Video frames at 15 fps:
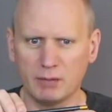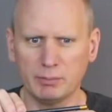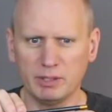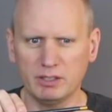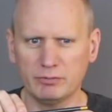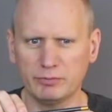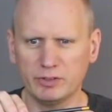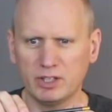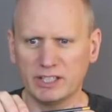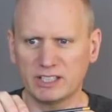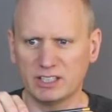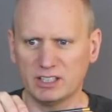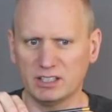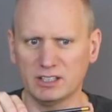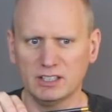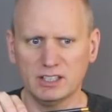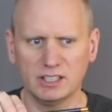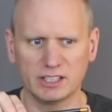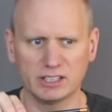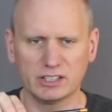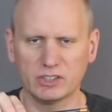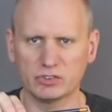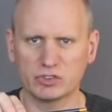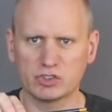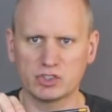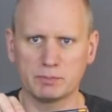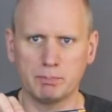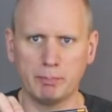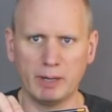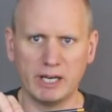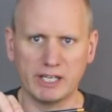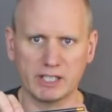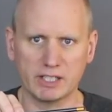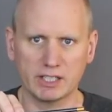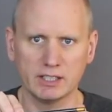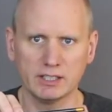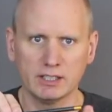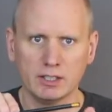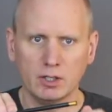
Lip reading: it'll feel like a little spike.